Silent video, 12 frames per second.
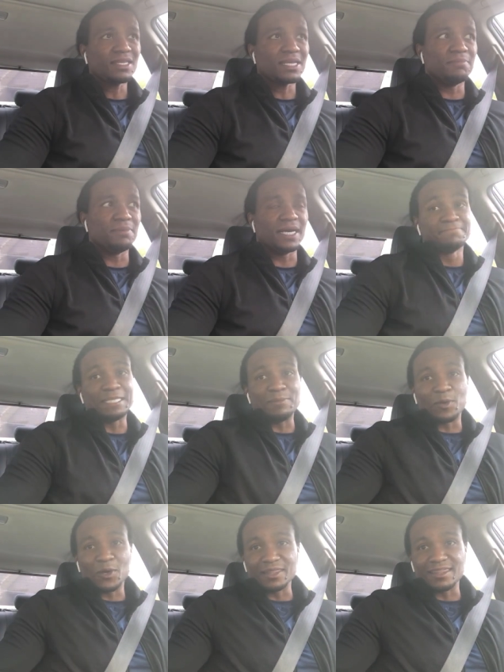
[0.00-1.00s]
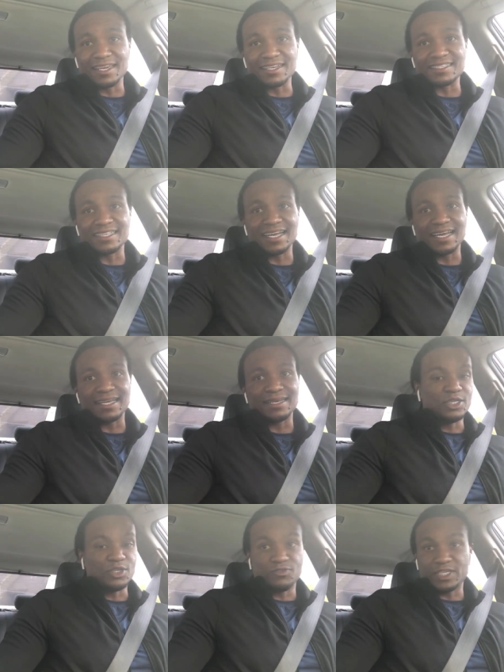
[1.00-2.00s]
but the important thing is that
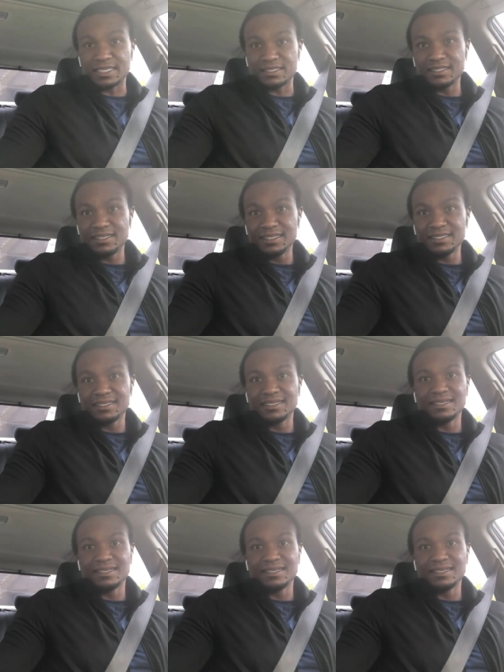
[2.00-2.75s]
you've tested it